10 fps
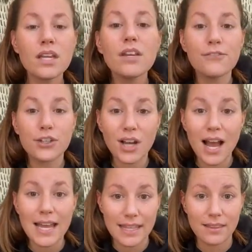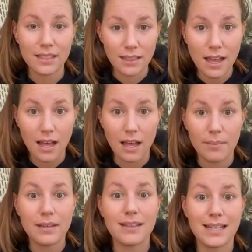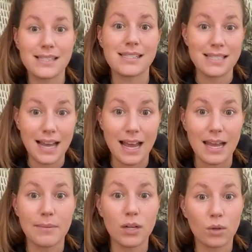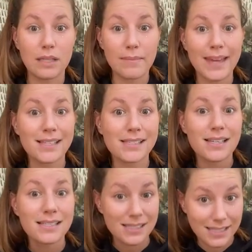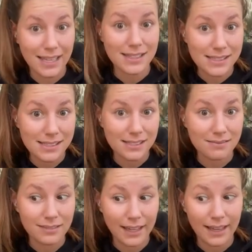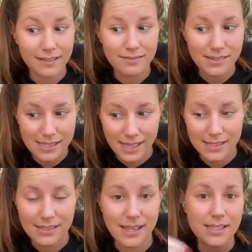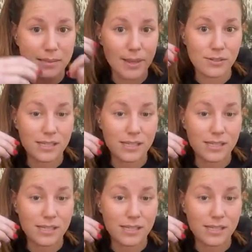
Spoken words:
if you're not in the club, it's time. It only makes sense, okay? Scents, like smell